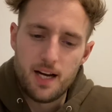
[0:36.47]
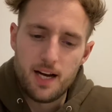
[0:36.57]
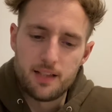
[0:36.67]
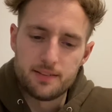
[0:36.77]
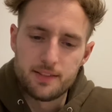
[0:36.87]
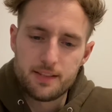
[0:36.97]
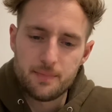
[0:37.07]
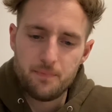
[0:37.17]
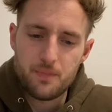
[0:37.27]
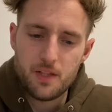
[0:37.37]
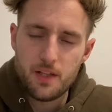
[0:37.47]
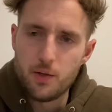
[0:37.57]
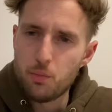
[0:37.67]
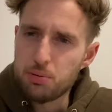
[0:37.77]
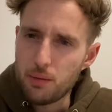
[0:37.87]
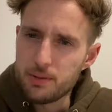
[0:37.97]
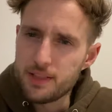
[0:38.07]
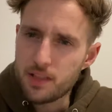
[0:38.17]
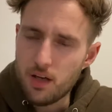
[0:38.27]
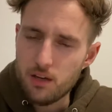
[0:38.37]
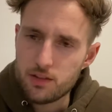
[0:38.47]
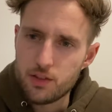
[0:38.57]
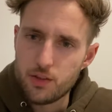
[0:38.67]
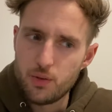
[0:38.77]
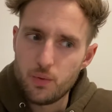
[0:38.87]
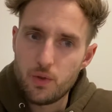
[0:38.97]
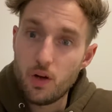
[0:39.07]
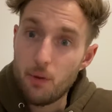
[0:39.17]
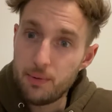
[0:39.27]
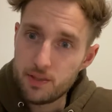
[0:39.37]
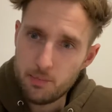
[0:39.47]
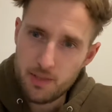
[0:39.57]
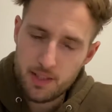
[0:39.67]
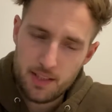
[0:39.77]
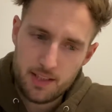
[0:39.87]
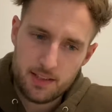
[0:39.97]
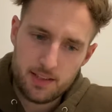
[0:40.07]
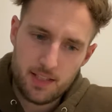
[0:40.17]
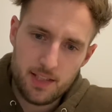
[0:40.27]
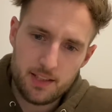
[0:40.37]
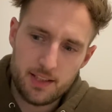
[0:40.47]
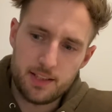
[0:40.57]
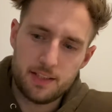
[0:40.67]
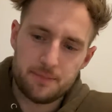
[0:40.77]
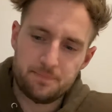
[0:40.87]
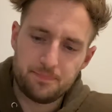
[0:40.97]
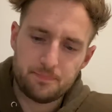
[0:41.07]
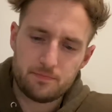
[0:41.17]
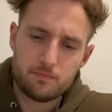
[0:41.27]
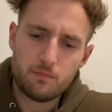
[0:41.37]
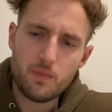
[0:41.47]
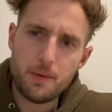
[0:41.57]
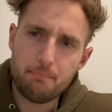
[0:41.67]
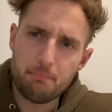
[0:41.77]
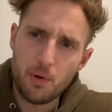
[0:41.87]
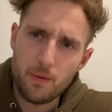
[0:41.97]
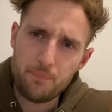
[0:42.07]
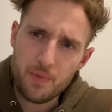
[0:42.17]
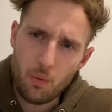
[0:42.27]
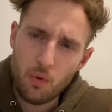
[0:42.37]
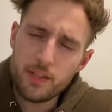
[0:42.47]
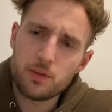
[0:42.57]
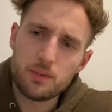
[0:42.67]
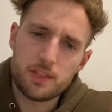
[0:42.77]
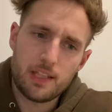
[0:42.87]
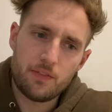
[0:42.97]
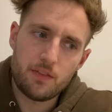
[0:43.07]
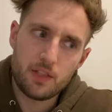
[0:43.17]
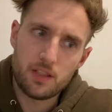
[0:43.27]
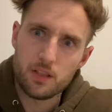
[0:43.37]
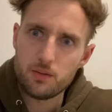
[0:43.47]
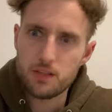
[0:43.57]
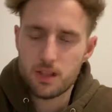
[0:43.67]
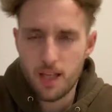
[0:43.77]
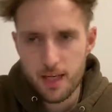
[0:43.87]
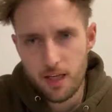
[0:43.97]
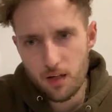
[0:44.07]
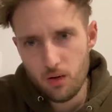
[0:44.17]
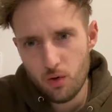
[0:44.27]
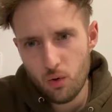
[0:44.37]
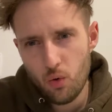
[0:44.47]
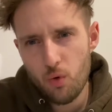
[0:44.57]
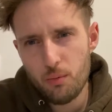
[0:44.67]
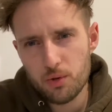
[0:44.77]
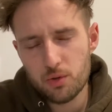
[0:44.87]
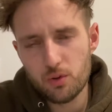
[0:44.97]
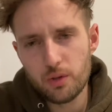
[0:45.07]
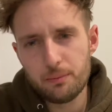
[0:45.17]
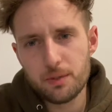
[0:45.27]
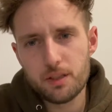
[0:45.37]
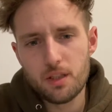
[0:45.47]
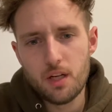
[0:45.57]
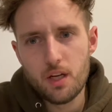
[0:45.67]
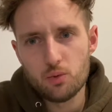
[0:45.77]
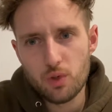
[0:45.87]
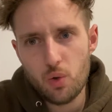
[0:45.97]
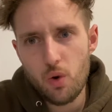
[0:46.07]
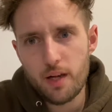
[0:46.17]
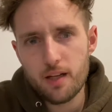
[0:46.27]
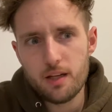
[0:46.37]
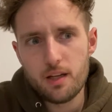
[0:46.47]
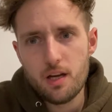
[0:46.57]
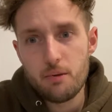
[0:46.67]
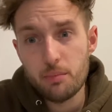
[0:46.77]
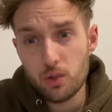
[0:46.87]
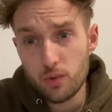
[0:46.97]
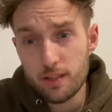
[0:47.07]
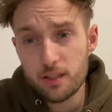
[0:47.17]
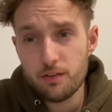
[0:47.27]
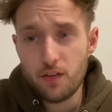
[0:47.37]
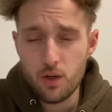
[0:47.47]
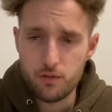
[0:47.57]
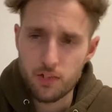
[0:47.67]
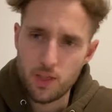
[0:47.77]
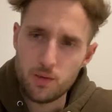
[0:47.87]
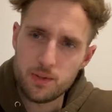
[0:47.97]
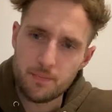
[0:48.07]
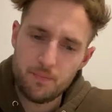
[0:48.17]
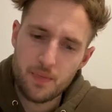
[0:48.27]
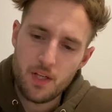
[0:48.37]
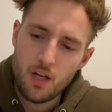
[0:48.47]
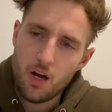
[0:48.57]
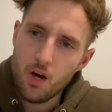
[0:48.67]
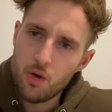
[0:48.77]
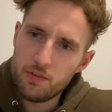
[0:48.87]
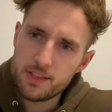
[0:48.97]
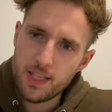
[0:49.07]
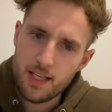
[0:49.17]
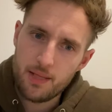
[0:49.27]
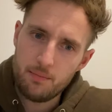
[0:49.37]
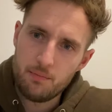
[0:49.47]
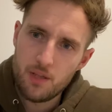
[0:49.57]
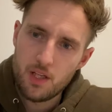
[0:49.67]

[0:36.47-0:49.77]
And you'll probably start to copy some of these exercises, but I want you to understand that the glutes, like all muscle groups, require progressive overload over time